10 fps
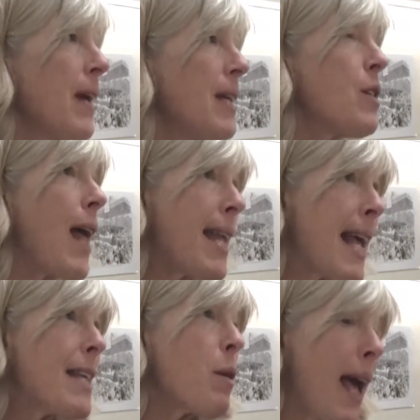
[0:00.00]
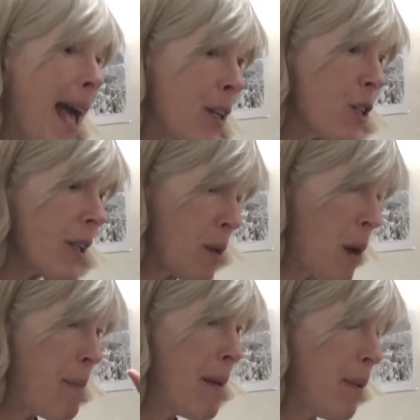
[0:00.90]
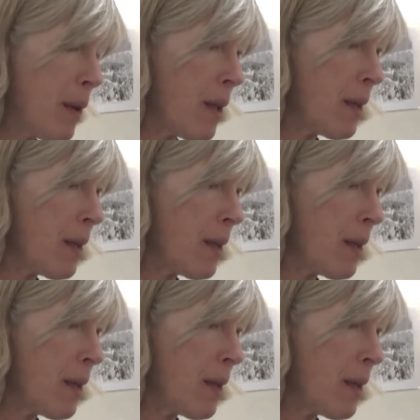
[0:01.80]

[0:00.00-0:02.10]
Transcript: And so actually what people